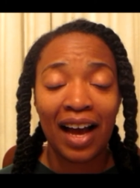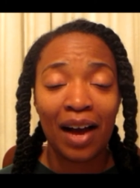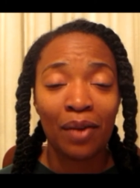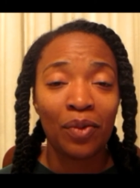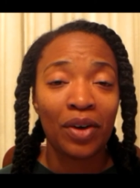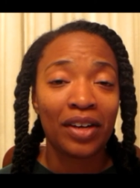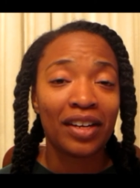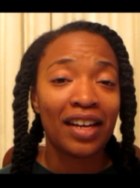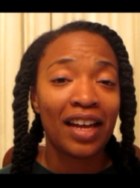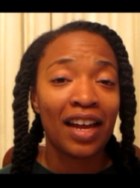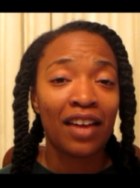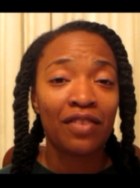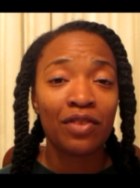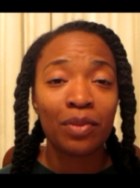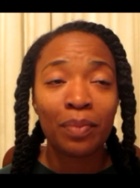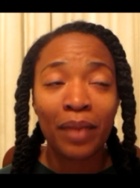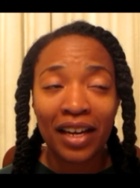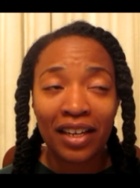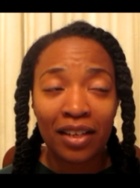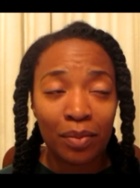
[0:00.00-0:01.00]
I wanted
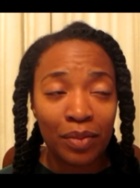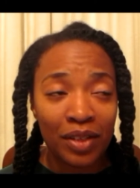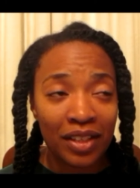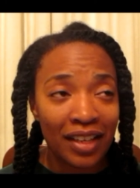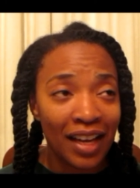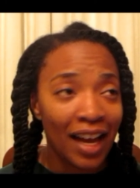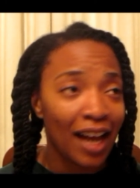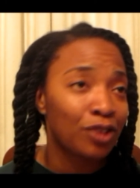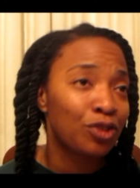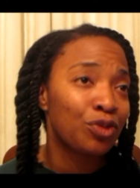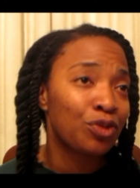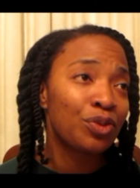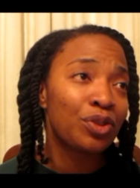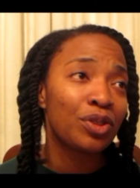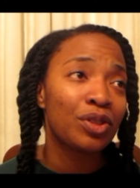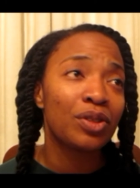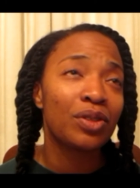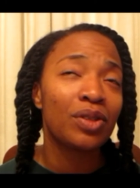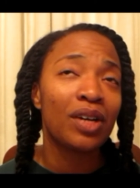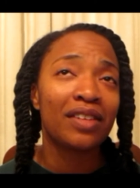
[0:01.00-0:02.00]
everybody to be
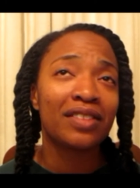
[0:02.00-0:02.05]
natural.